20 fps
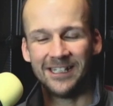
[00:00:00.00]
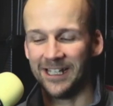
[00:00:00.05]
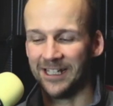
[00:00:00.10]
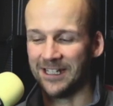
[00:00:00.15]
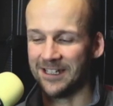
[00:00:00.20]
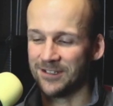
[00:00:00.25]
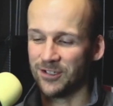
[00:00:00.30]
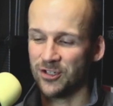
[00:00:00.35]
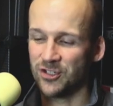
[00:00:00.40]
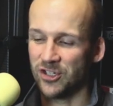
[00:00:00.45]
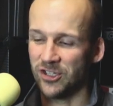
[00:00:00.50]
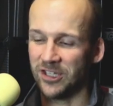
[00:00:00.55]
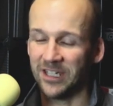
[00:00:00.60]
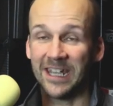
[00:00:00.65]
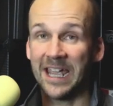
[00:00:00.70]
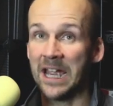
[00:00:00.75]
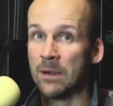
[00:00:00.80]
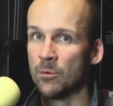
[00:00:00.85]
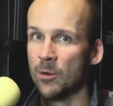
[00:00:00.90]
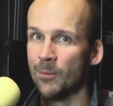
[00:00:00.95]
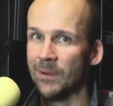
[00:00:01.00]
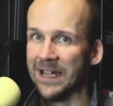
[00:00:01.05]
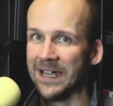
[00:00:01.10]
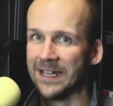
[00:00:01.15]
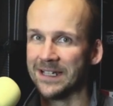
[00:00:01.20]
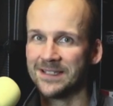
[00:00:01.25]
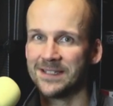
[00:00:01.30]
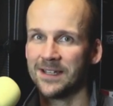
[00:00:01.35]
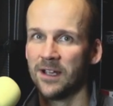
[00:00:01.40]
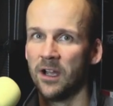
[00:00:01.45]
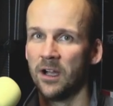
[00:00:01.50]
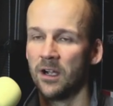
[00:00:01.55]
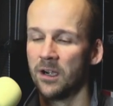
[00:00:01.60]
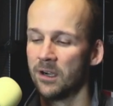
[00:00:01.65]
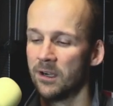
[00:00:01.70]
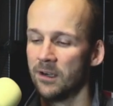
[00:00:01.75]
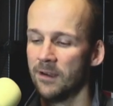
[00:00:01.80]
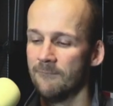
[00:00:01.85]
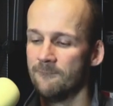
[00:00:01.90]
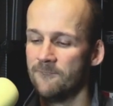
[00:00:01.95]
And it turns out the camera bags
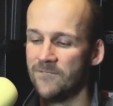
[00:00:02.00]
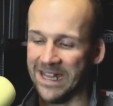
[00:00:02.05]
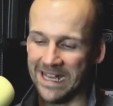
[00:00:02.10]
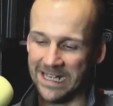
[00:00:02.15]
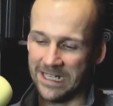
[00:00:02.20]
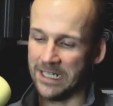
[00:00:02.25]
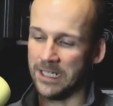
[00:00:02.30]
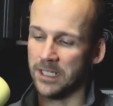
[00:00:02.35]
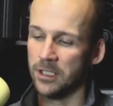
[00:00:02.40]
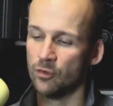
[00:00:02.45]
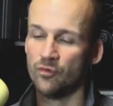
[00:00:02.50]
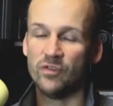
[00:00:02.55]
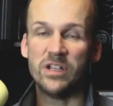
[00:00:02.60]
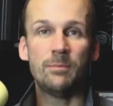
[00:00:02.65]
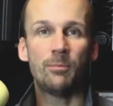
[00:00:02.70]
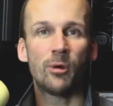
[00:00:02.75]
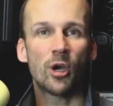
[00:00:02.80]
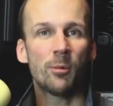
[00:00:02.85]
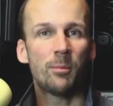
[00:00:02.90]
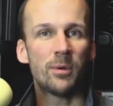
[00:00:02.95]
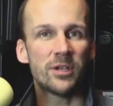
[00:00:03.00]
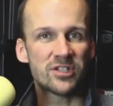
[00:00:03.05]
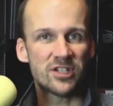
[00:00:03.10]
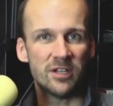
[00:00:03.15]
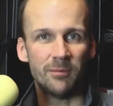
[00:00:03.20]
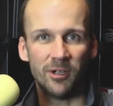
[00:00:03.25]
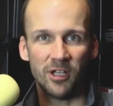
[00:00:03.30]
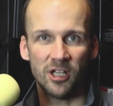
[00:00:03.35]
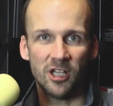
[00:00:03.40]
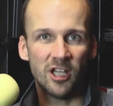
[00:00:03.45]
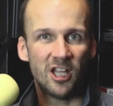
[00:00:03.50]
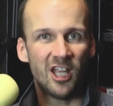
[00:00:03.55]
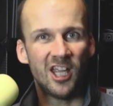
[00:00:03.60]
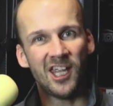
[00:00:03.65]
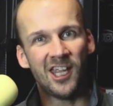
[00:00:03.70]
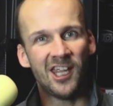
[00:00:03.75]
are very repurposable